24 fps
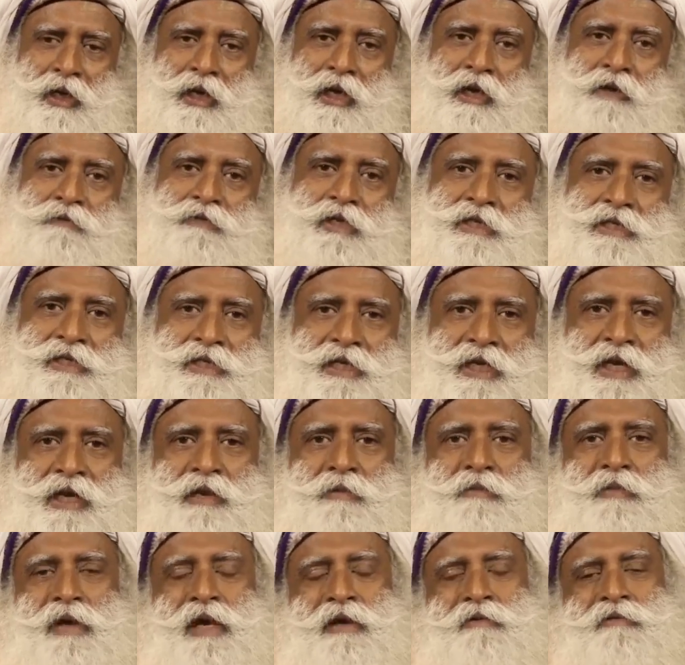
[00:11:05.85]
If the
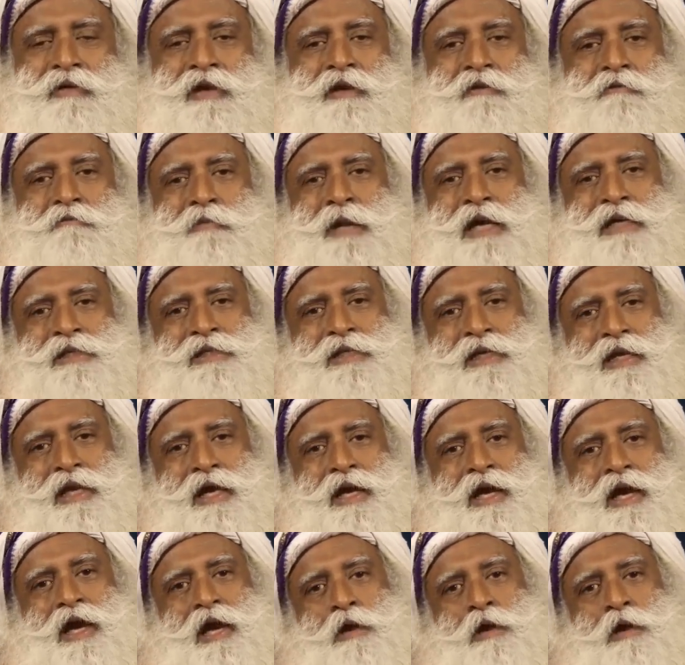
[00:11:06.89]
same level of bacilli